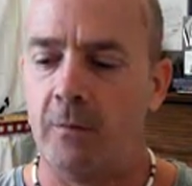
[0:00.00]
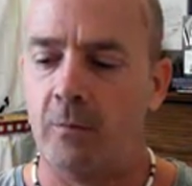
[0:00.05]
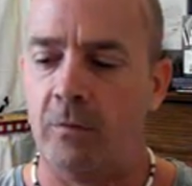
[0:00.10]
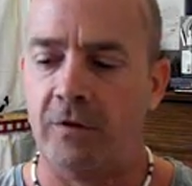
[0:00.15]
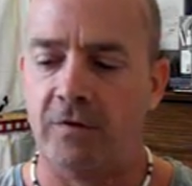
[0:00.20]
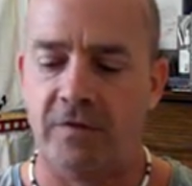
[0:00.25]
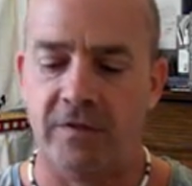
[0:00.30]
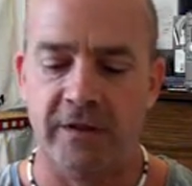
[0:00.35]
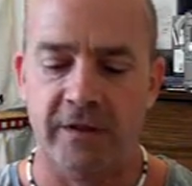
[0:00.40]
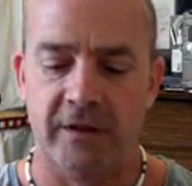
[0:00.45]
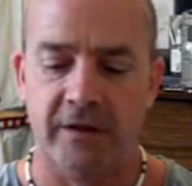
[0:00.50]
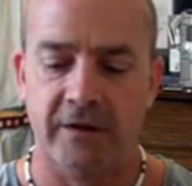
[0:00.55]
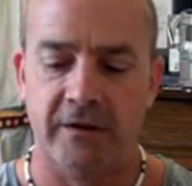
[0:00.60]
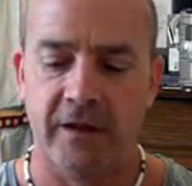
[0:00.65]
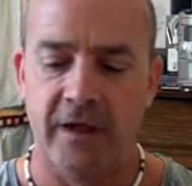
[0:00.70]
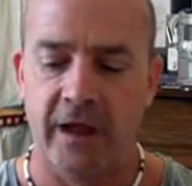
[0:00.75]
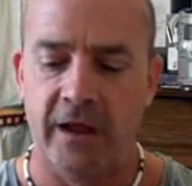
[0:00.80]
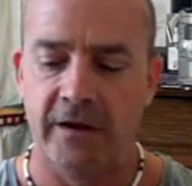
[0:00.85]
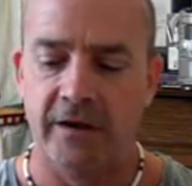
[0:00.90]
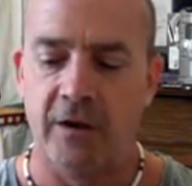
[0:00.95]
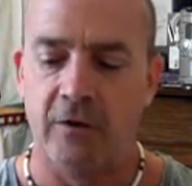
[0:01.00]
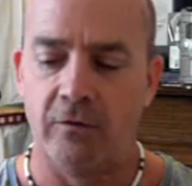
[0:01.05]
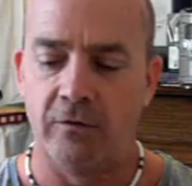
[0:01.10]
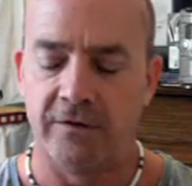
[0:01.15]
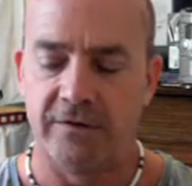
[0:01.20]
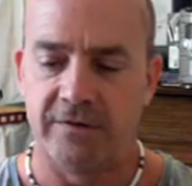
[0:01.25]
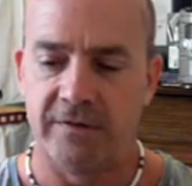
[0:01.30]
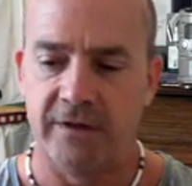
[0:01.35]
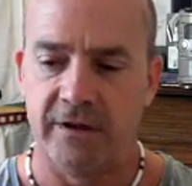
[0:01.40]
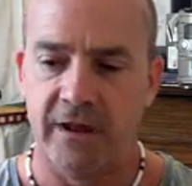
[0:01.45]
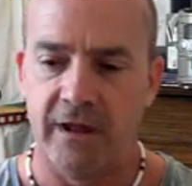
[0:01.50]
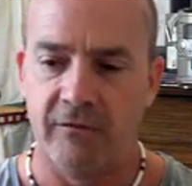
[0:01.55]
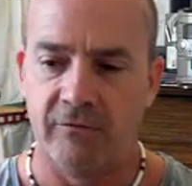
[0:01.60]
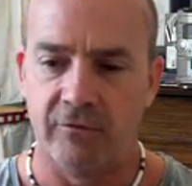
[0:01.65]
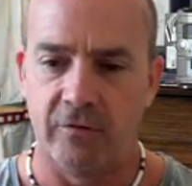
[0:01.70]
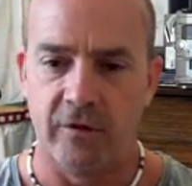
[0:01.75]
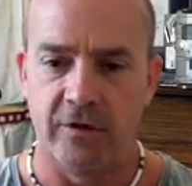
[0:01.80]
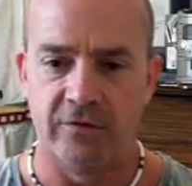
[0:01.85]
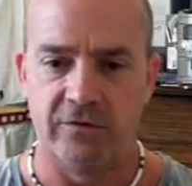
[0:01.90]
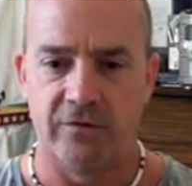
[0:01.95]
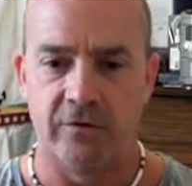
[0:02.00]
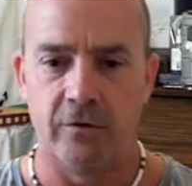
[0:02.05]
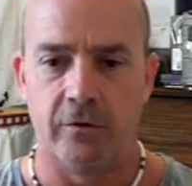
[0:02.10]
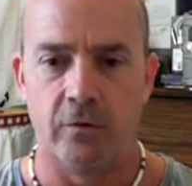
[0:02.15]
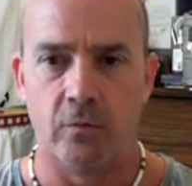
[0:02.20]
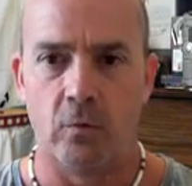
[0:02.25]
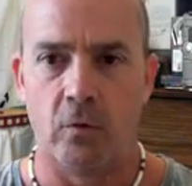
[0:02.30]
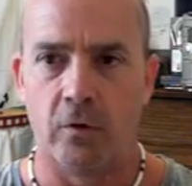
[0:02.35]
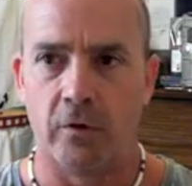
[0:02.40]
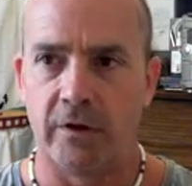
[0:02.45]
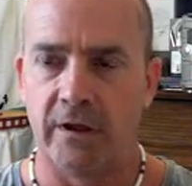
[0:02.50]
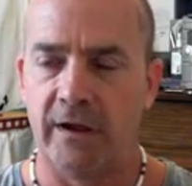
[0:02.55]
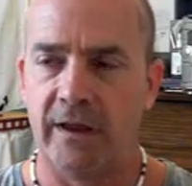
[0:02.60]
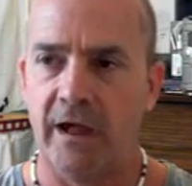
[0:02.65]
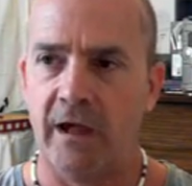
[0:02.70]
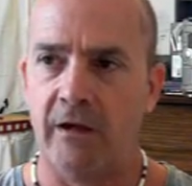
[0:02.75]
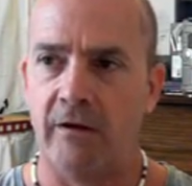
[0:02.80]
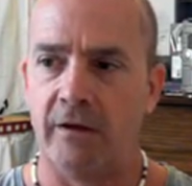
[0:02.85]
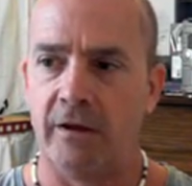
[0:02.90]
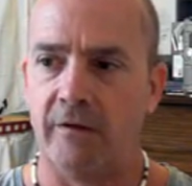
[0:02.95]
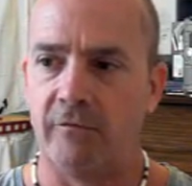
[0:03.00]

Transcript: But then I noticed that after I started working out,